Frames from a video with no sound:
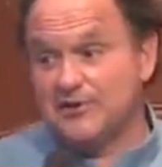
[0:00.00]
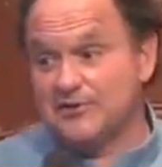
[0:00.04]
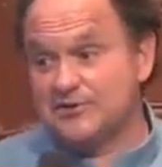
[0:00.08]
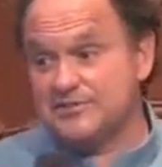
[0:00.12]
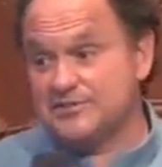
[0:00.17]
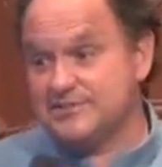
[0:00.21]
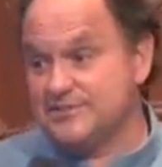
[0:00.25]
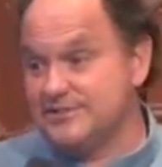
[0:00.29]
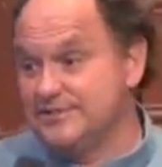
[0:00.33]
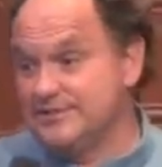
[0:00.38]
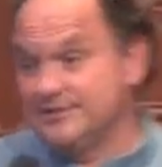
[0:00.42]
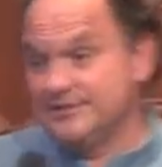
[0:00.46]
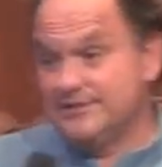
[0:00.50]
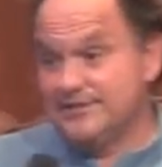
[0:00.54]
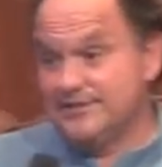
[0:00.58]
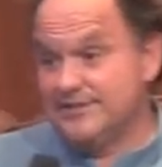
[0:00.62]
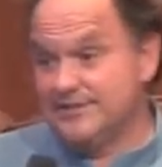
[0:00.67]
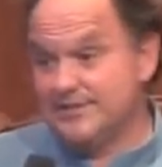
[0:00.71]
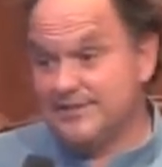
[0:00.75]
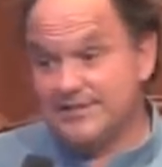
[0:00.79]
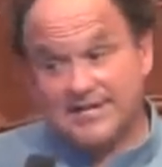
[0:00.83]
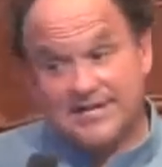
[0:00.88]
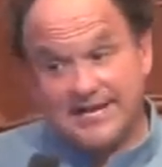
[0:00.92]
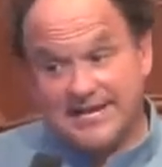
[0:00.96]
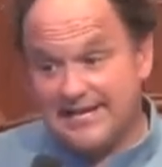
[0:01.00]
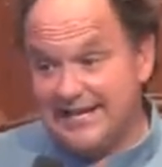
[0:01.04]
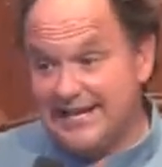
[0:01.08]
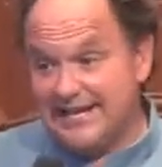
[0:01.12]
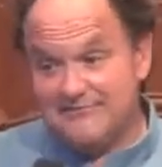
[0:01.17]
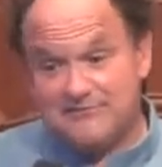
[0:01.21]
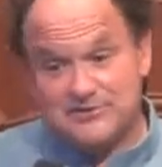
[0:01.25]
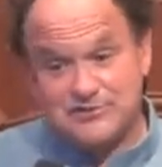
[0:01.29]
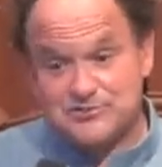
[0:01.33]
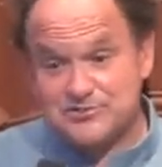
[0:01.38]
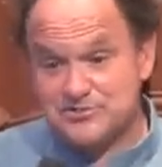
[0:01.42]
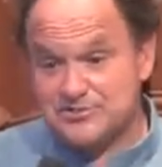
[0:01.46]
folks. You got to
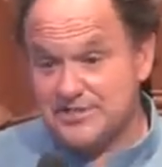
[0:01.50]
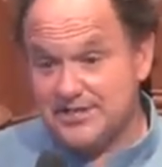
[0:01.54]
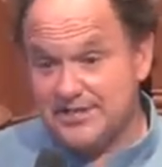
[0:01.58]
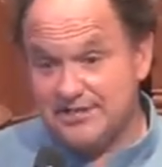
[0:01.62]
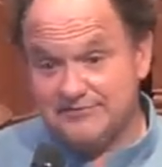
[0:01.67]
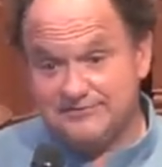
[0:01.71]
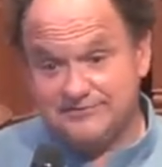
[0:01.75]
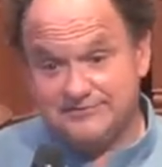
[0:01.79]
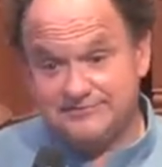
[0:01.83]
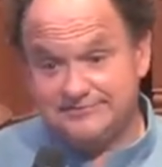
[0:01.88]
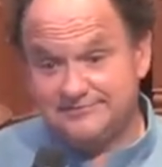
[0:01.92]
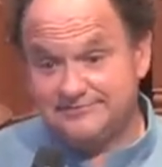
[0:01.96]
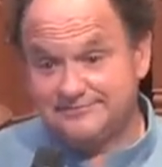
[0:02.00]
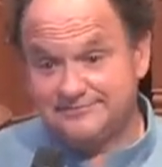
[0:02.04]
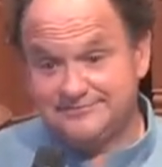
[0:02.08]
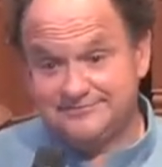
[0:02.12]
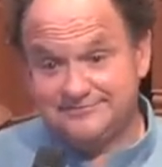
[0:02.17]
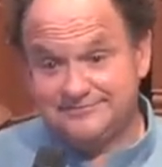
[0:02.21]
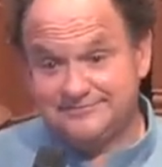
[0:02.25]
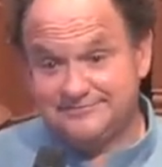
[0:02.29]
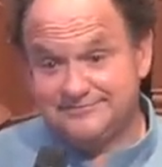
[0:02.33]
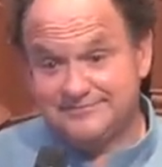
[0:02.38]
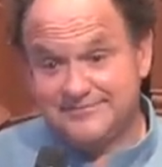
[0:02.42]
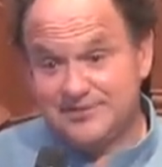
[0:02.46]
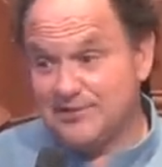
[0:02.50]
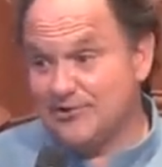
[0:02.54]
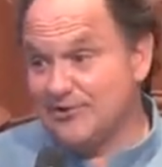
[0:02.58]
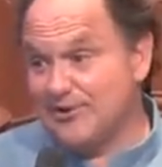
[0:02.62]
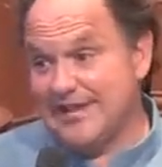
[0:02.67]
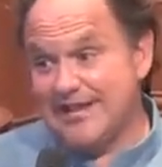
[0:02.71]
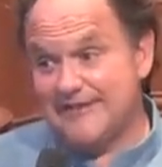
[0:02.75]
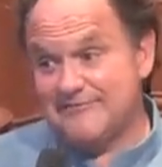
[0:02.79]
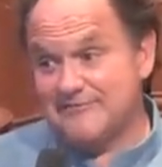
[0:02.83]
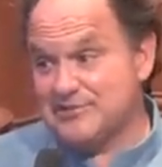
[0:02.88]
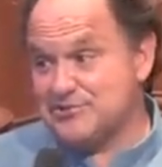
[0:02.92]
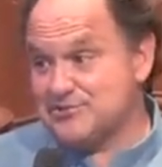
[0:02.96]
laugh at yourself. If you
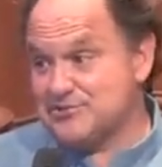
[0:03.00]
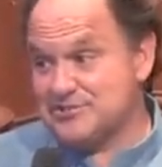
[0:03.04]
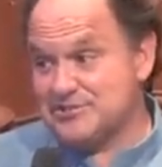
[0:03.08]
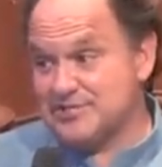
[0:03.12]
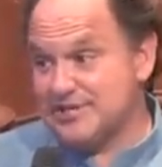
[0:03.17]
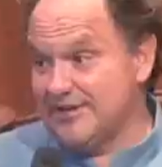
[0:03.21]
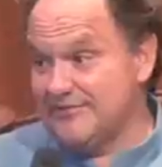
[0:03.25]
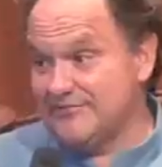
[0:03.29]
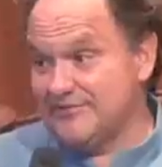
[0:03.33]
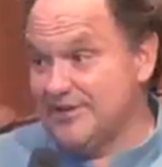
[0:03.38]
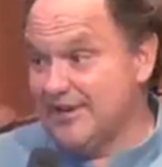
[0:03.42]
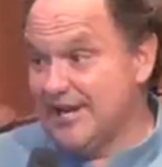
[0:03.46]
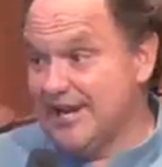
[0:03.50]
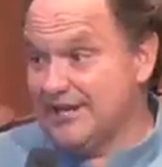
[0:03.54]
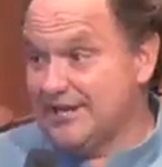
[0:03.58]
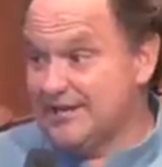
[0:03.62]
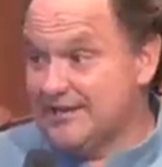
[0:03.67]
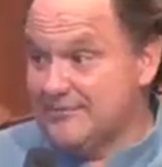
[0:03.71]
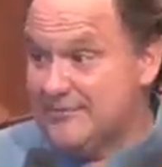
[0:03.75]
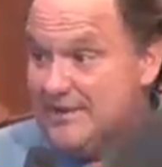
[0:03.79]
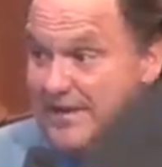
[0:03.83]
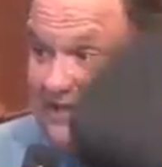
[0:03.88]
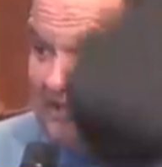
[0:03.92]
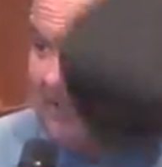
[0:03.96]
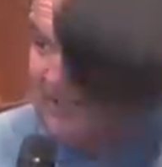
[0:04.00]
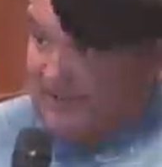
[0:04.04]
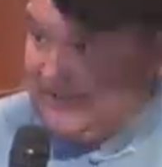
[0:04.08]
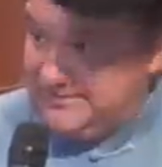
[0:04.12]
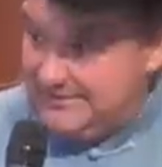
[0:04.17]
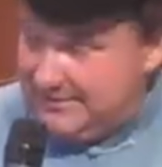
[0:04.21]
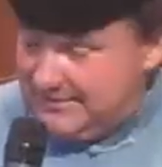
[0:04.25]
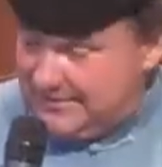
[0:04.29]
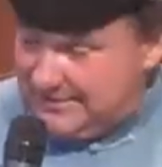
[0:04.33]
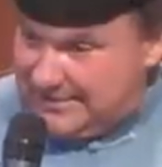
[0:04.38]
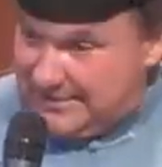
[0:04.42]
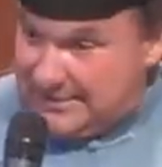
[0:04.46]
don't laugh at yourself, you're not going to make it.
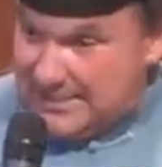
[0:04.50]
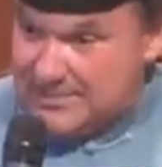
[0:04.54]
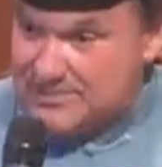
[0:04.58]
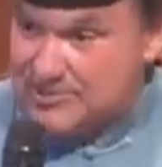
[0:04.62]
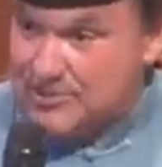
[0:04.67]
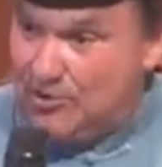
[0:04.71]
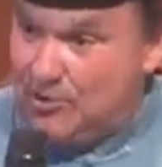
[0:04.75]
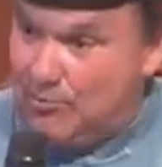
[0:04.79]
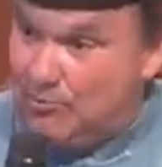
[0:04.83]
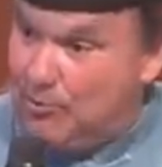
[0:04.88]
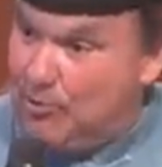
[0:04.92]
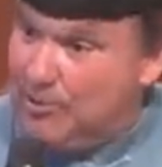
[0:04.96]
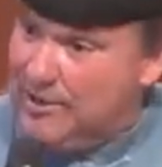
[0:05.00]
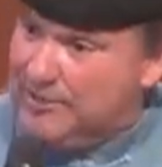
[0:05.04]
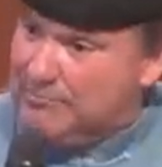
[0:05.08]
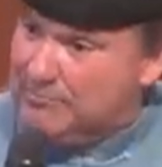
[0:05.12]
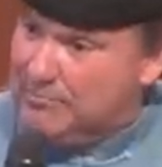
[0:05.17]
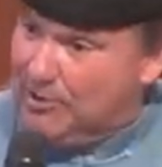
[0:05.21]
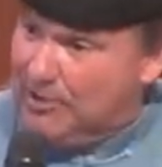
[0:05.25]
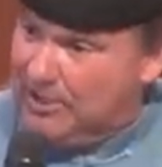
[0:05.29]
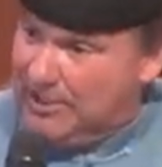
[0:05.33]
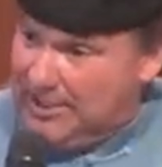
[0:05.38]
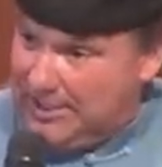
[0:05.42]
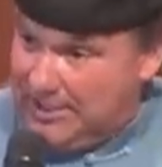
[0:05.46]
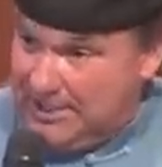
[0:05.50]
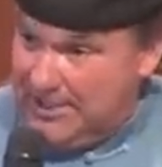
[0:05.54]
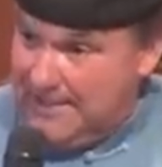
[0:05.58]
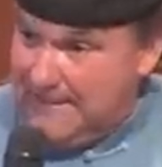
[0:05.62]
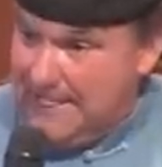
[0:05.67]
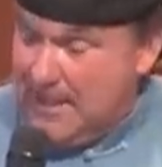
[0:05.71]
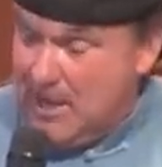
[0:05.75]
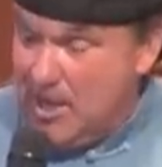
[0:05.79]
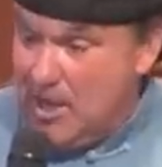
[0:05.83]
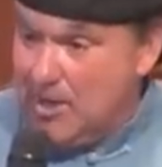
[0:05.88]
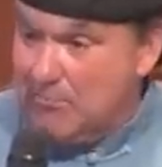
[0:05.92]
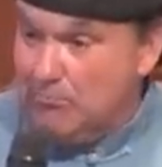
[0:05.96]
That's the whole point of bullying.
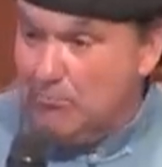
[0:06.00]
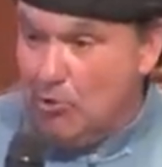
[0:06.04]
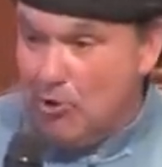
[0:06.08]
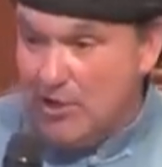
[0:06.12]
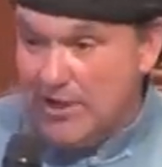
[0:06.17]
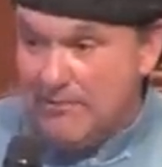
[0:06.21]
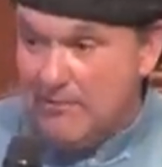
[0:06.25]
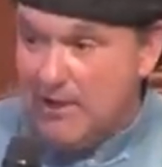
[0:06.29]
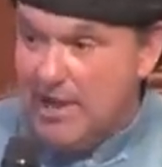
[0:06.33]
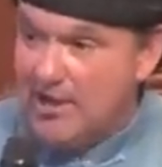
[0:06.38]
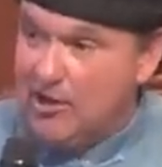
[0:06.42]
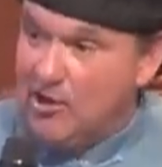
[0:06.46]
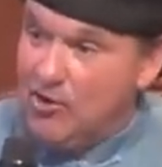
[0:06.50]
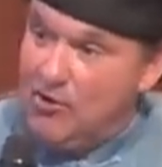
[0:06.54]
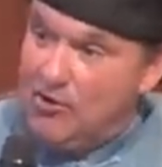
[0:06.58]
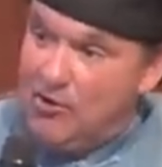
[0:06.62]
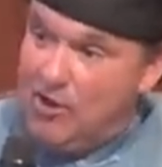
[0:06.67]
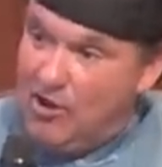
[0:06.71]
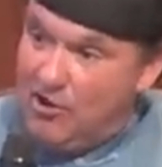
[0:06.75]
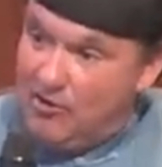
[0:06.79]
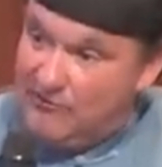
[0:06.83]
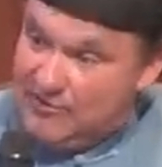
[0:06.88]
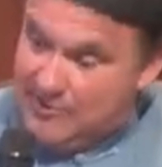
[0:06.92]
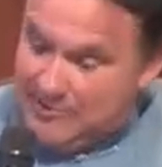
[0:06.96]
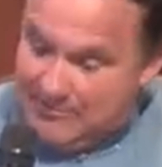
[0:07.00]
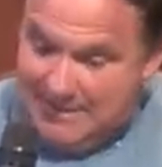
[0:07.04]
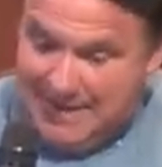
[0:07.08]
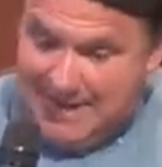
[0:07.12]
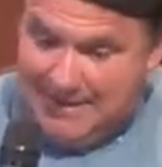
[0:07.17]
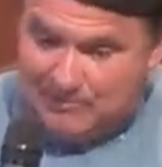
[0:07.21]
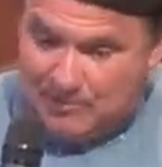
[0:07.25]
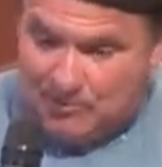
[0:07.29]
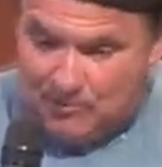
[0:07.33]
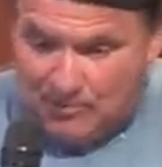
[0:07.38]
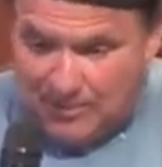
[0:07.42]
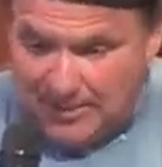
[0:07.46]
Boy, am I all over the
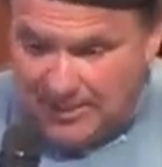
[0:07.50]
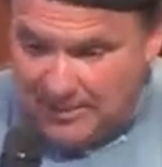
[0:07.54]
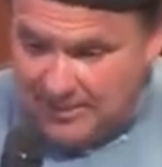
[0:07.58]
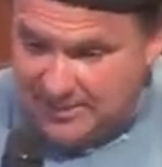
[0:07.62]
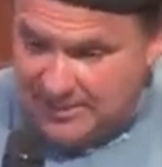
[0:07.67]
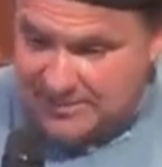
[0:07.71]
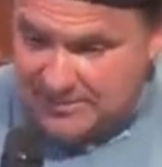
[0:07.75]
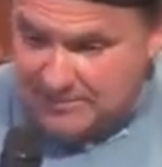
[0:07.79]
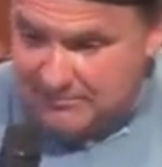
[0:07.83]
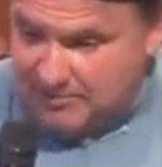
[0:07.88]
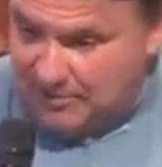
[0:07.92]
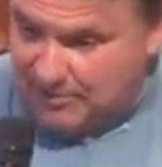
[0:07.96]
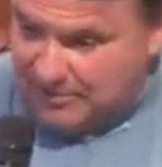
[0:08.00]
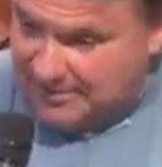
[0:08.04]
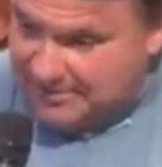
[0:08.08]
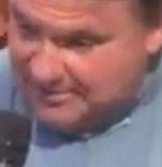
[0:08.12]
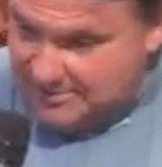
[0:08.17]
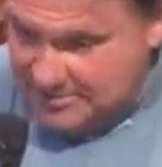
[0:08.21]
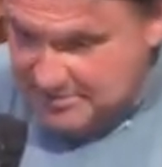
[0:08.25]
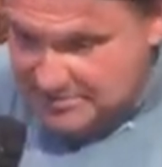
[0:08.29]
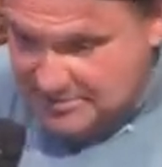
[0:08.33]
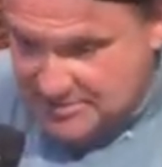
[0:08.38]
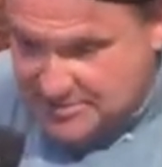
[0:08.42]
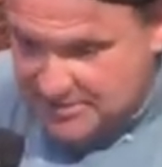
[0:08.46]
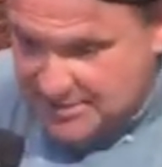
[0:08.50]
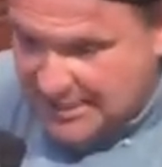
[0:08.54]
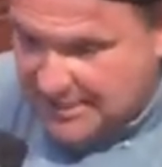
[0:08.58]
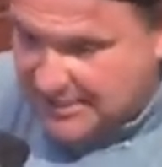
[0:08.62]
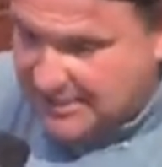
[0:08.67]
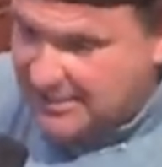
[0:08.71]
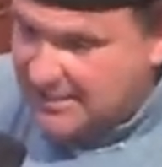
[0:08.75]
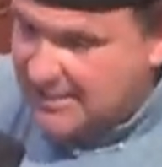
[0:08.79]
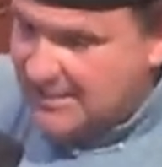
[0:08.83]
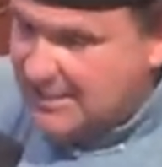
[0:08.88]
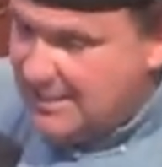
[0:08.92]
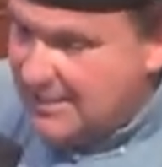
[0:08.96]
map or what? I'll get to bullying in just a
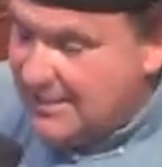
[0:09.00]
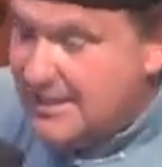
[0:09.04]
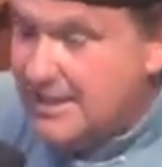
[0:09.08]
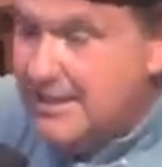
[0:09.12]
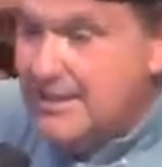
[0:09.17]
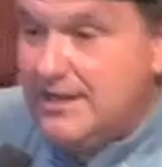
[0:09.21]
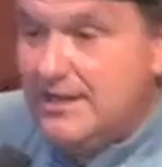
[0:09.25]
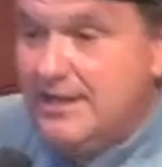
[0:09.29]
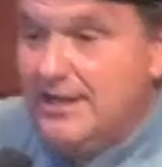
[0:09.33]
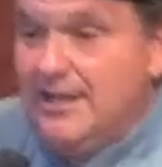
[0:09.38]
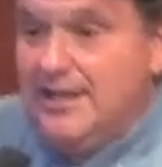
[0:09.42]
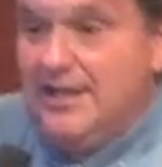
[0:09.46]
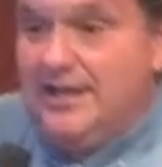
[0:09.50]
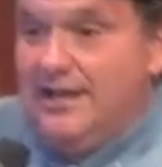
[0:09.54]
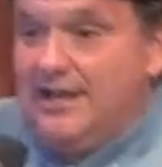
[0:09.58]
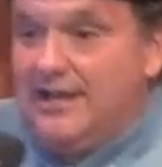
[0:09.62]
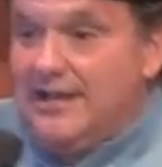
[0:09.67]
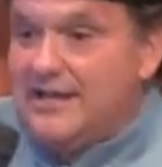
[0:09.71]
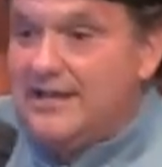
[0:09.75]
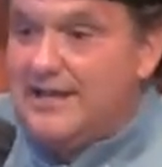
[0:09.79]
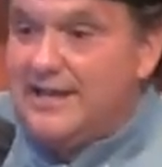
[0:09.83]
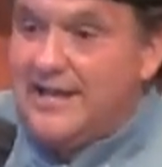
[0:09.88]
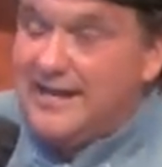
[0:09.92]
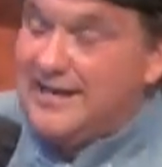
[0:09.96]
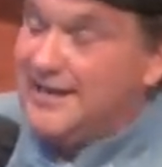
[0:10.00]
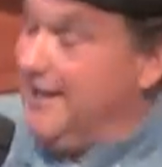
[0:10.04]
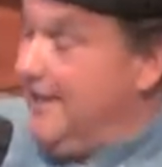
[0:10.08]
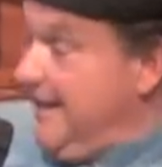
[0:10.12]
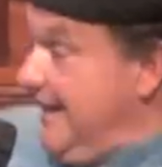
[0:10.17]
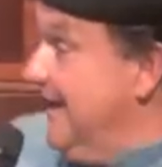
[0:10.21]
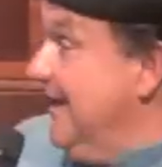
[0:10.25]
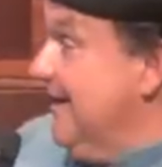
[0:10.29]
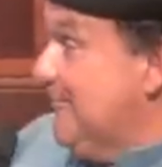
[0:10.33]
second. I, I